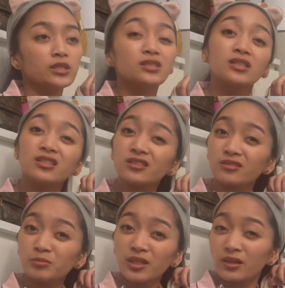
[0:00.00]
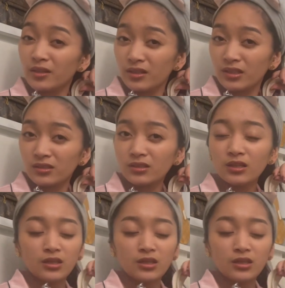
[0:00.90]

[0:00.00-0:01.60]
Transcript: a season behind.